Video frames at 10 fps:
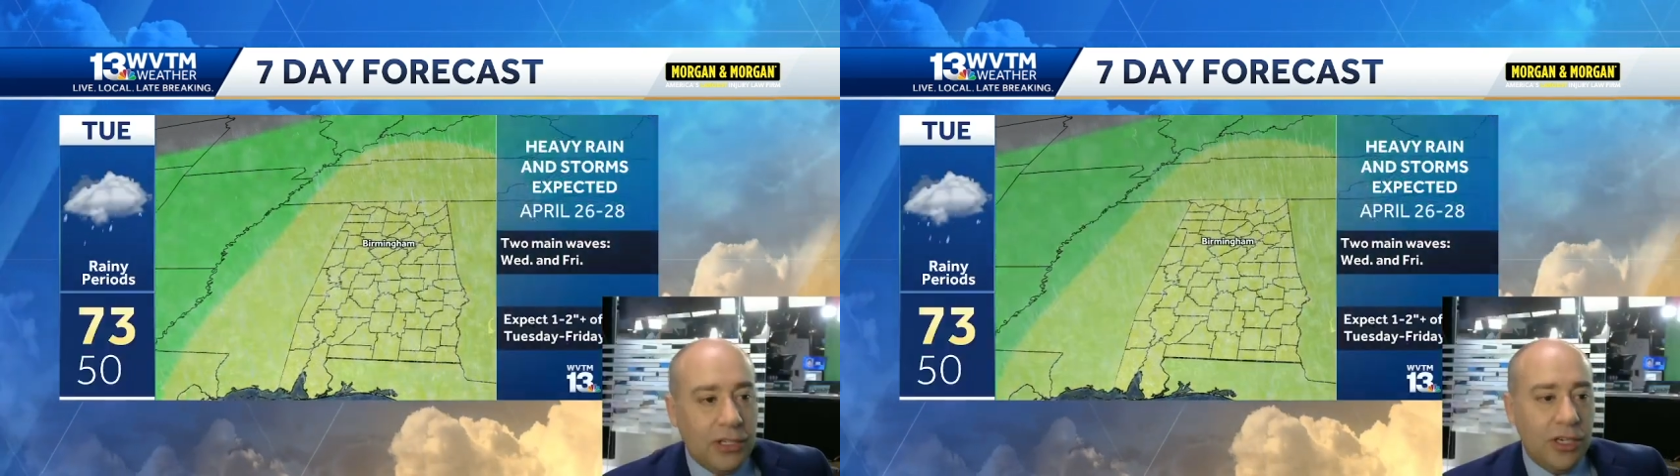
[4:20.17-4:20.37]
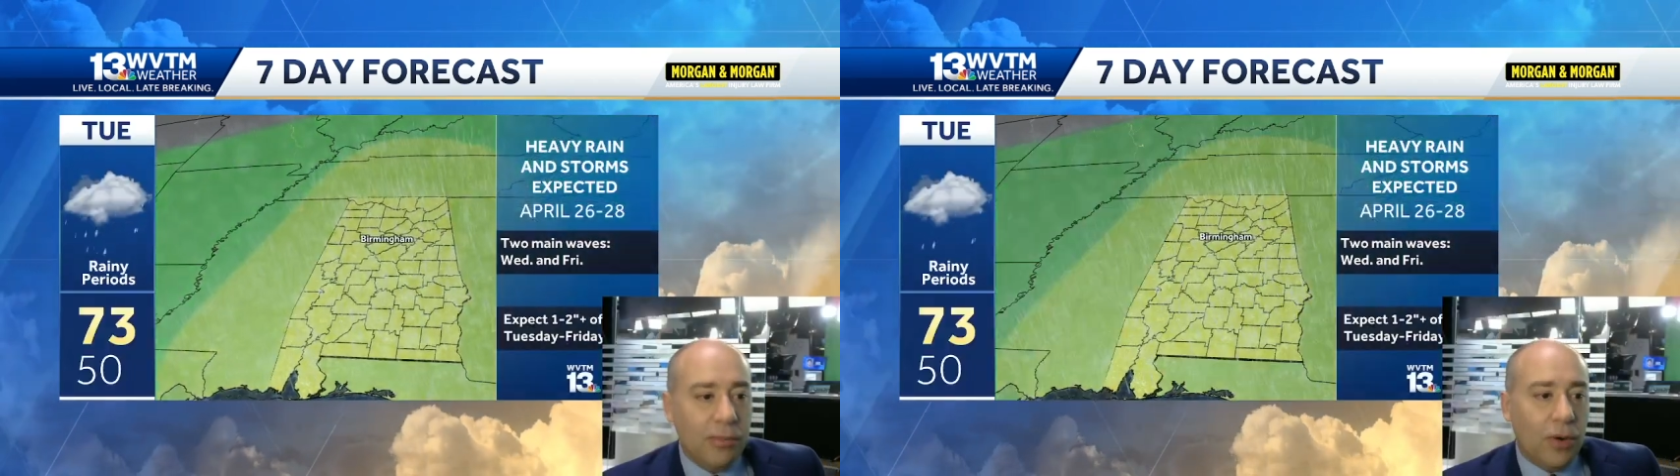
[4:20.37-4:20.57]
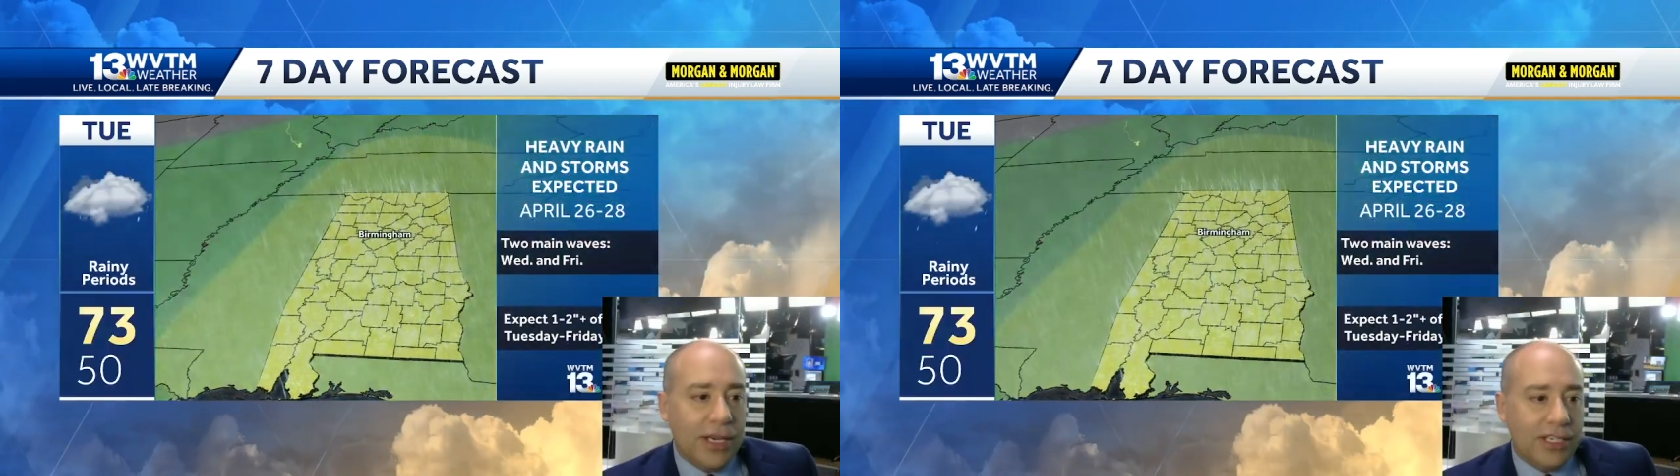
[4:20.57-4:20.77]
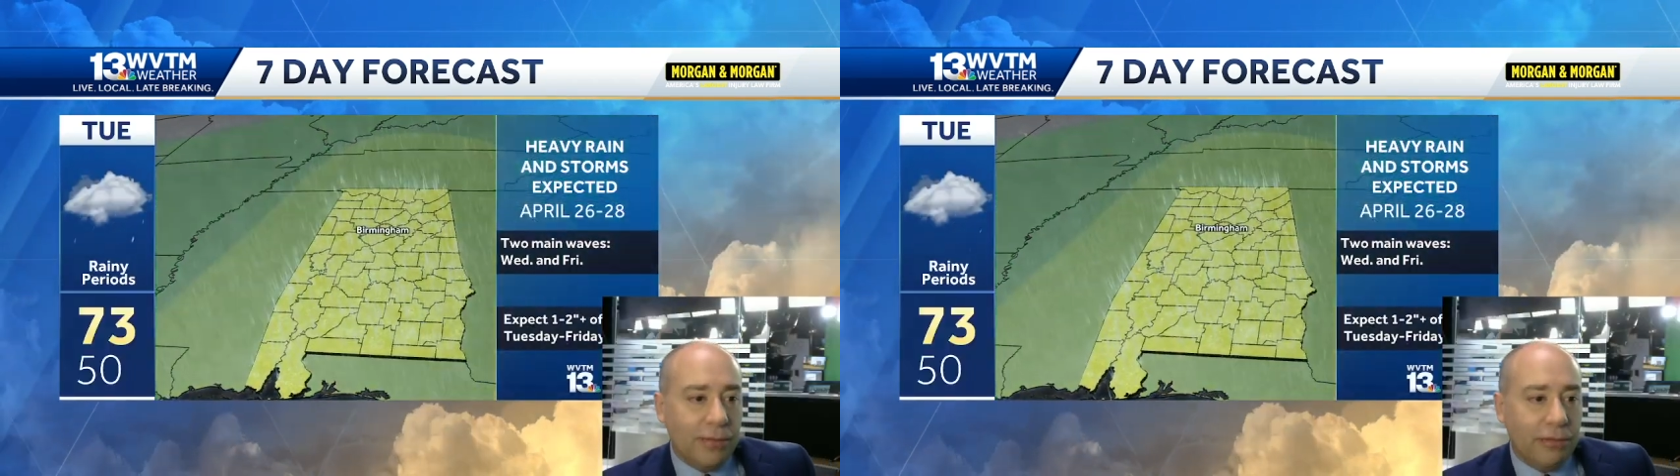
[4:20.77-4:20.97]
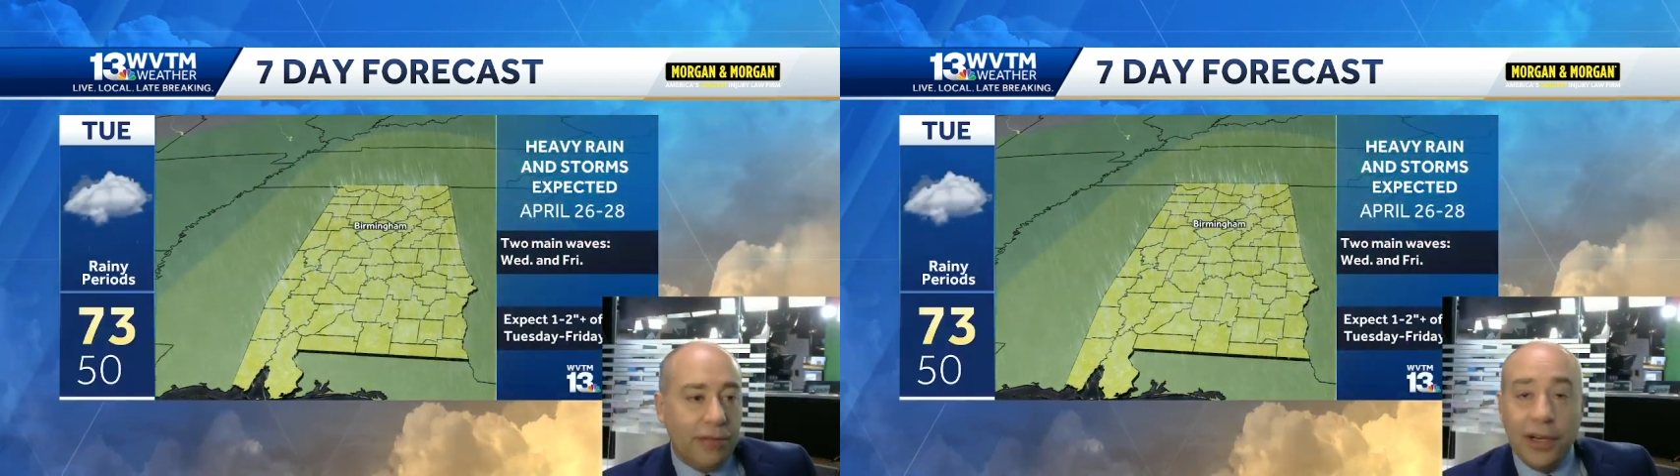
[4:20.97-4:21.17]
could bring
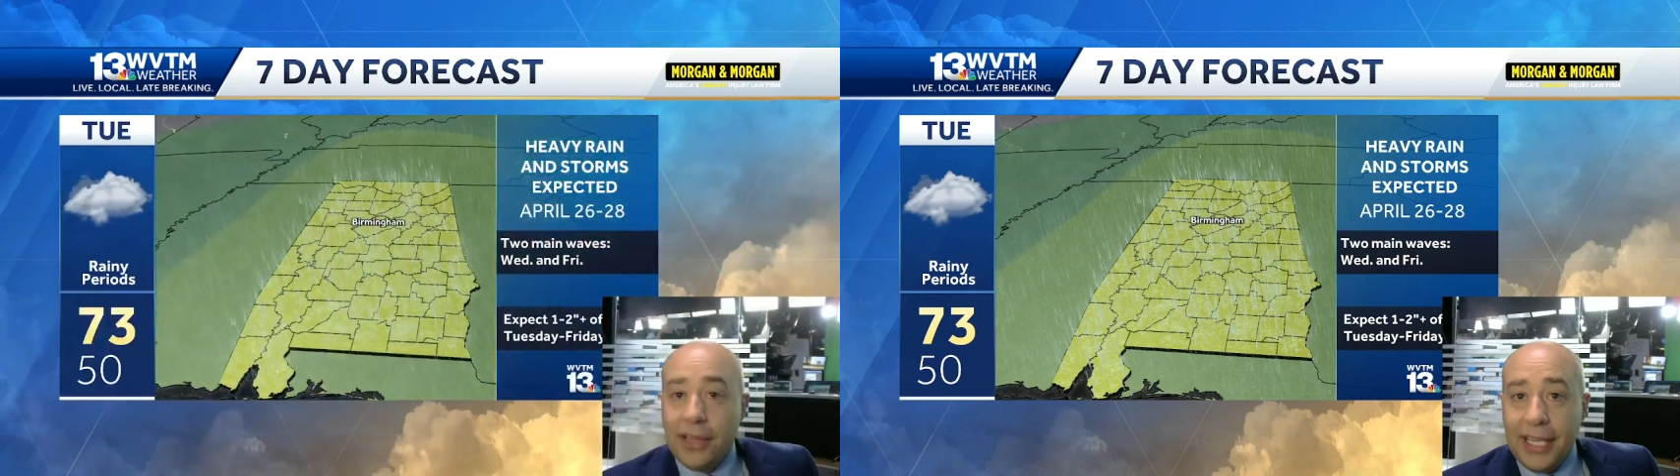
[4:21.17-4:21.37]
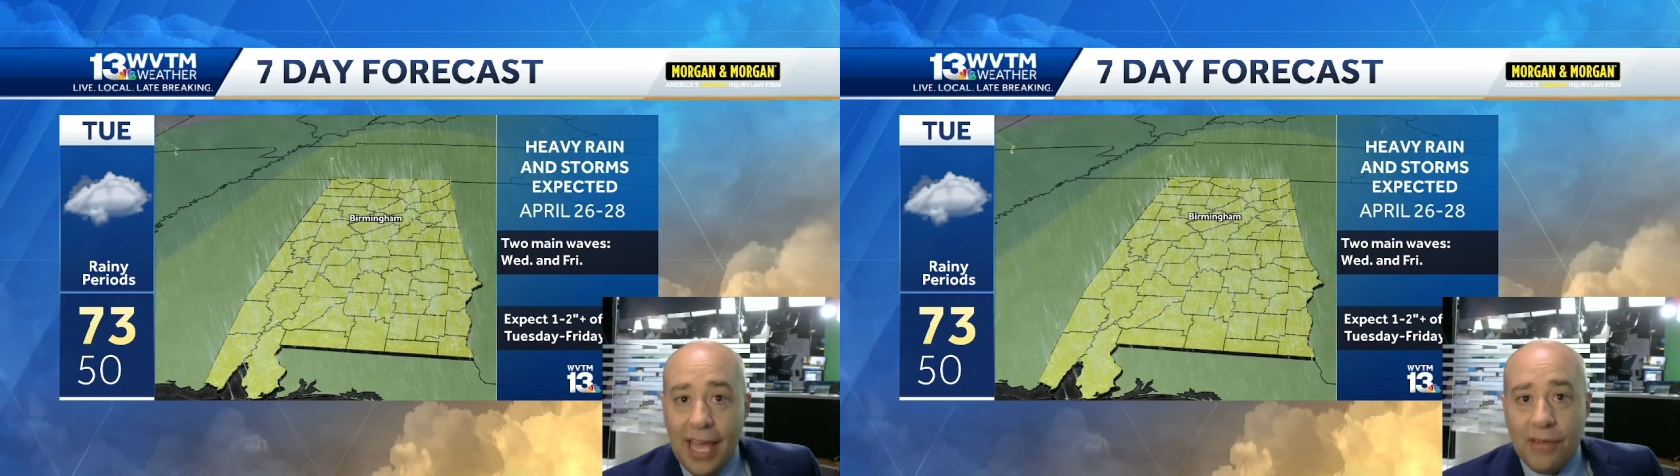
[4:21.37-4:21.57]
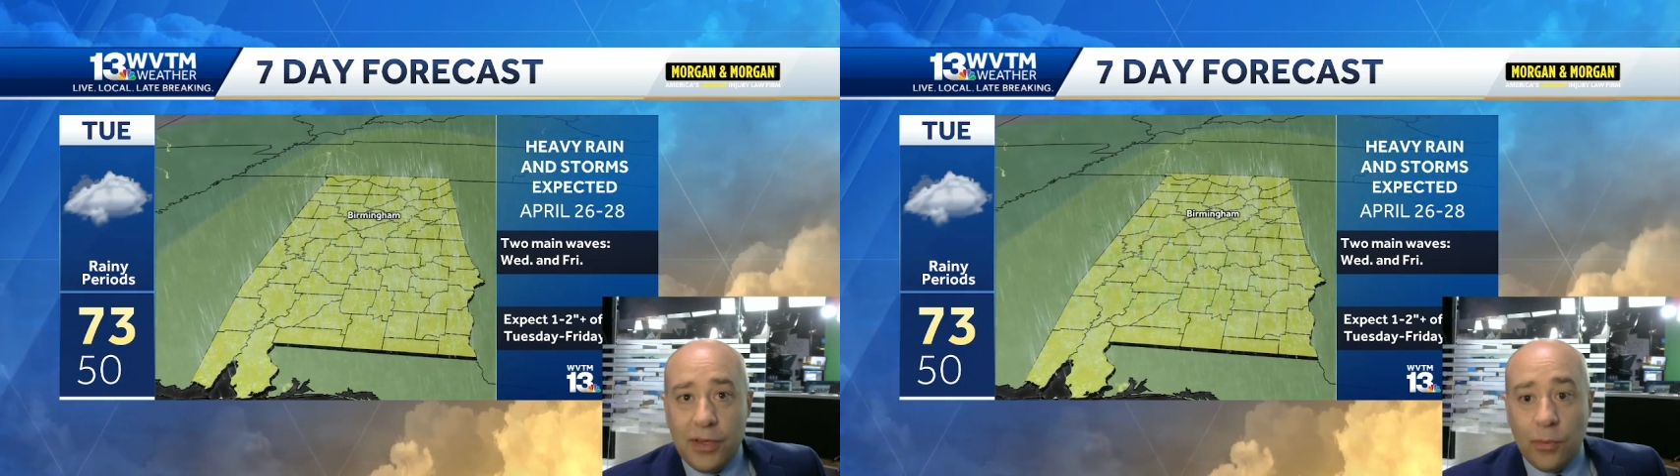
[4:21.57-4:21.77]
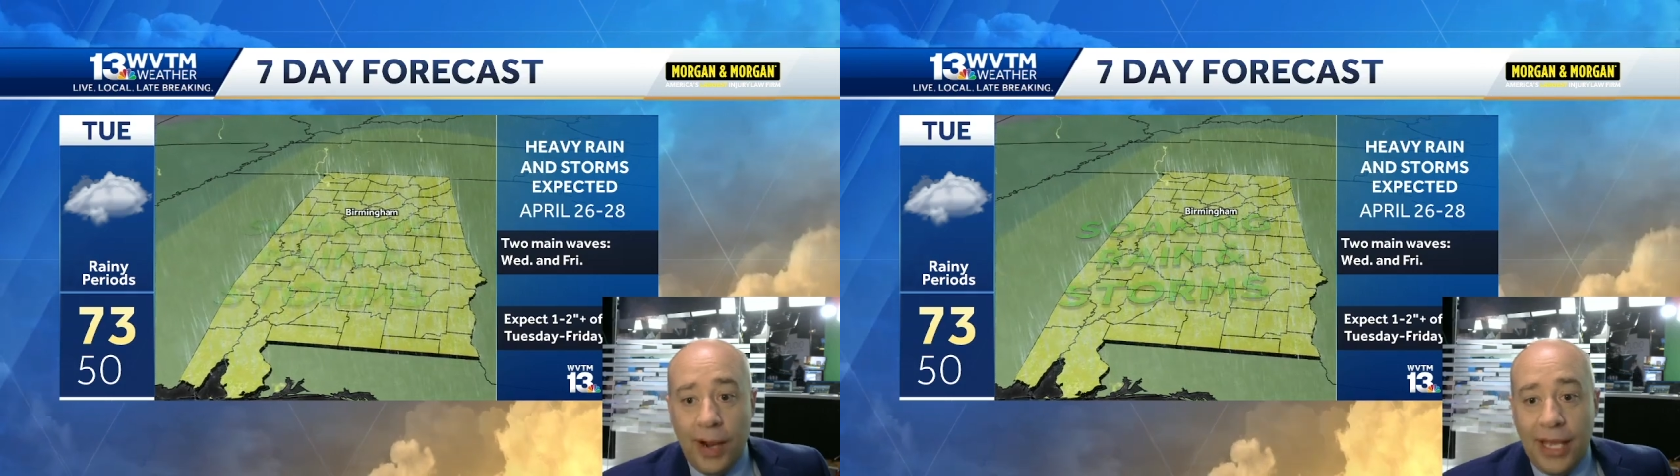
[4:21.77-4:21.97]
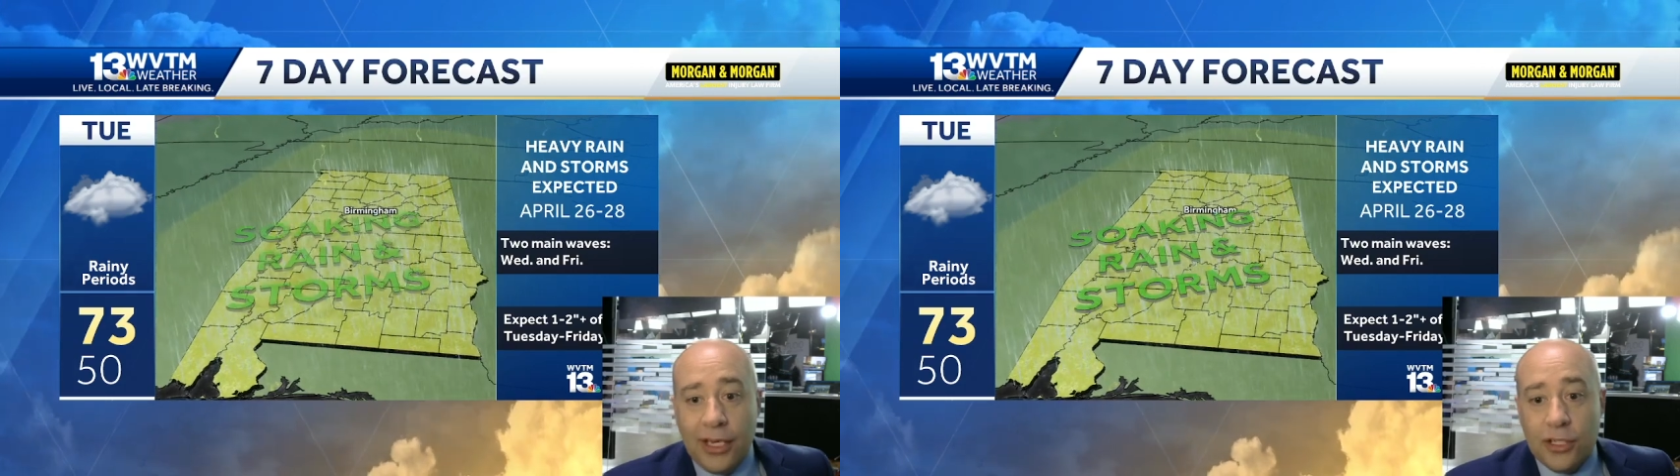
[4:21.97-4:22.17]
some fairly heavy
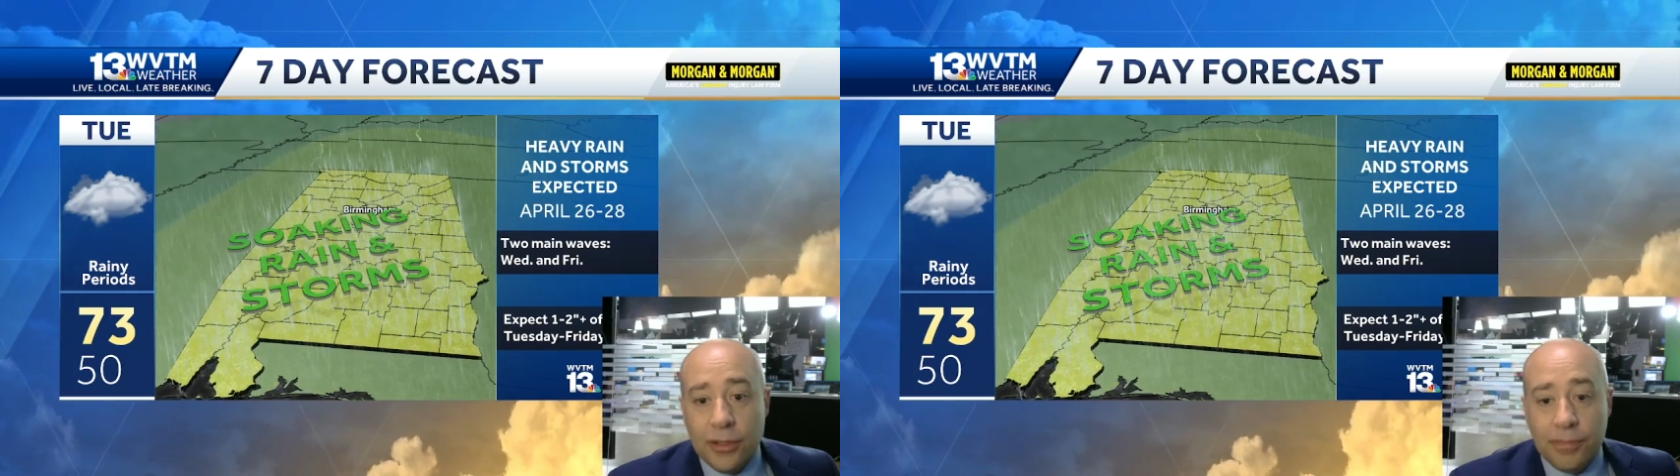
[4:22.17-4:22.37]
rain to